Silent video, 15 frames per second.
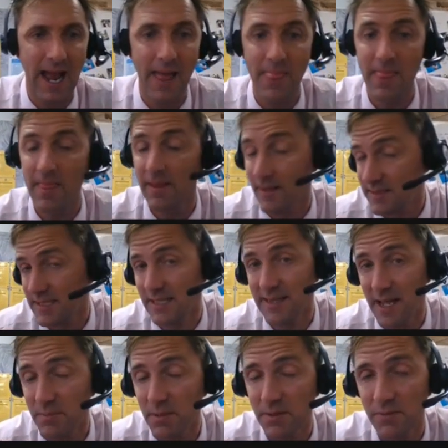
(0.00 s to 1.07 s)
and he said
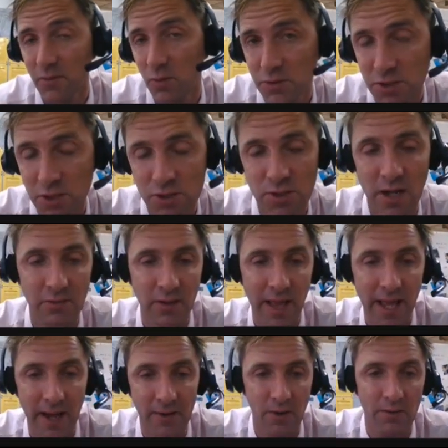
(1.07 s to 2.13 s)
they'd been forced to travel
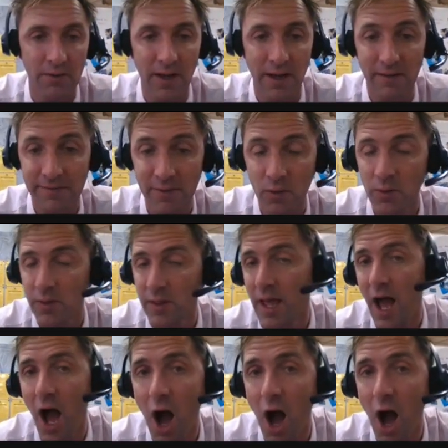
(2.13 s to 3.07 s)
out on uh, filthy,